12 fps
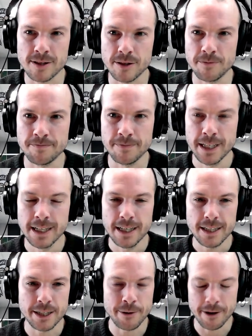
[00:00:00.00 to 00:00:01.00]
Some
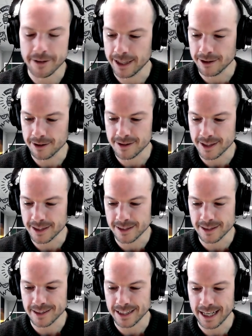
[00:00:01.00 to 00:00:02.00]
URLs
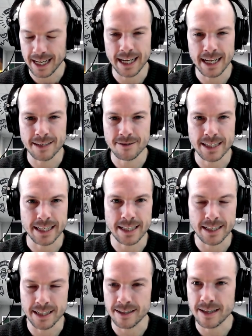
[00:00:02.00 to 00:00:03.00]
and uh,
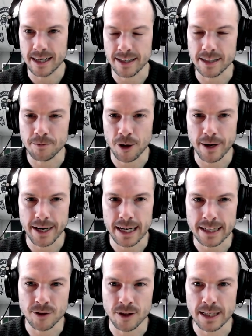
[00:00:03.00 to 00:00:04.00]
you know I think you're quite
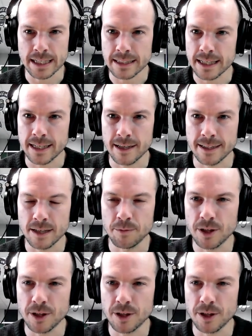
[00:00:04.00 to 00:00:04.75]
active on LinkedIn, aren't you?